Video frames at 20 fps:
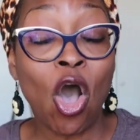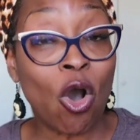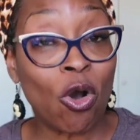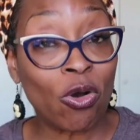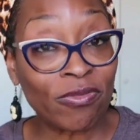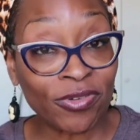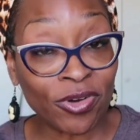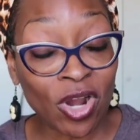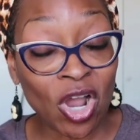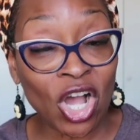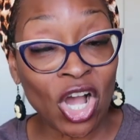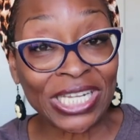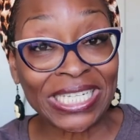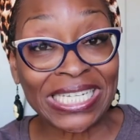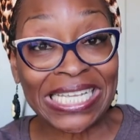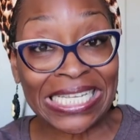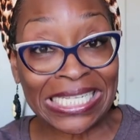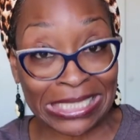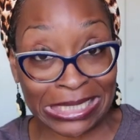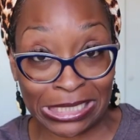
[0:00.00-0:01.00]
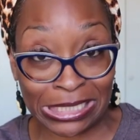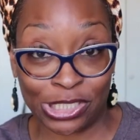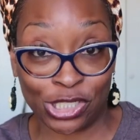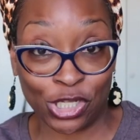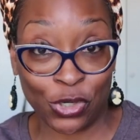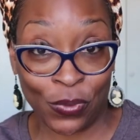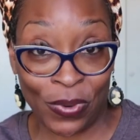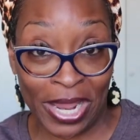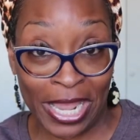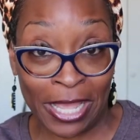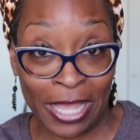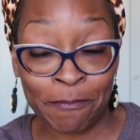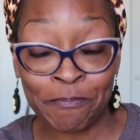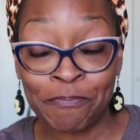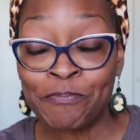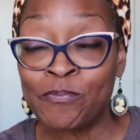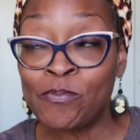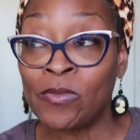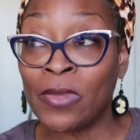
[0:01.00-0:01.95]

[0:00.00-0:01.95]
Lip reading: over on Instagram.